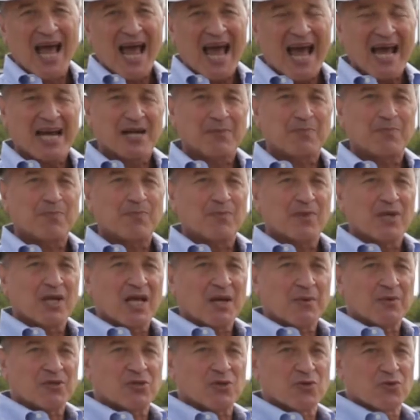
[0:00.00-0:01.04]
And
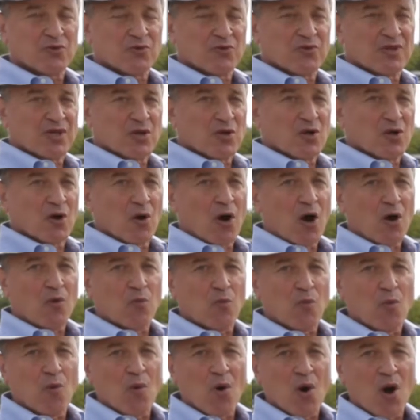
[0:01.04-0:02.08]
to the
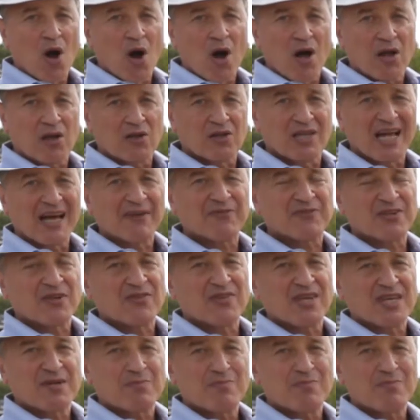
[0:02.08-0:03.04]
left of the